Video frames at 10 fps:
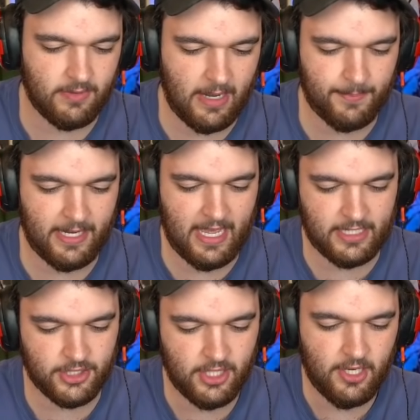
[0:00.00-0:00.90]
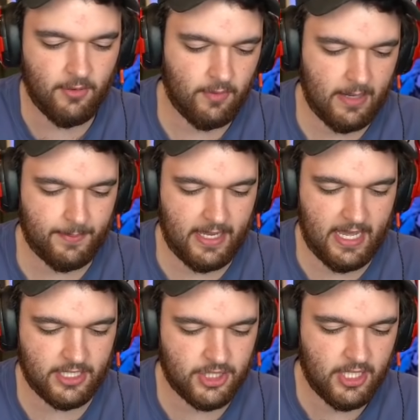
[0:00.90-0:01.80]
Rapidash,
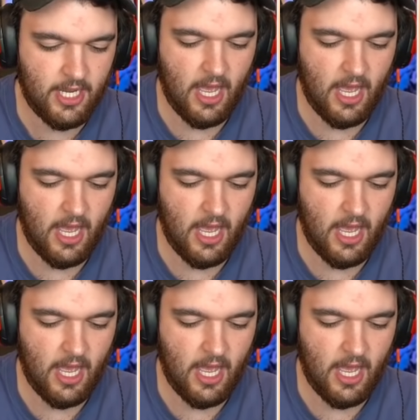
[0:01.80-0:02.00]
Rapidash.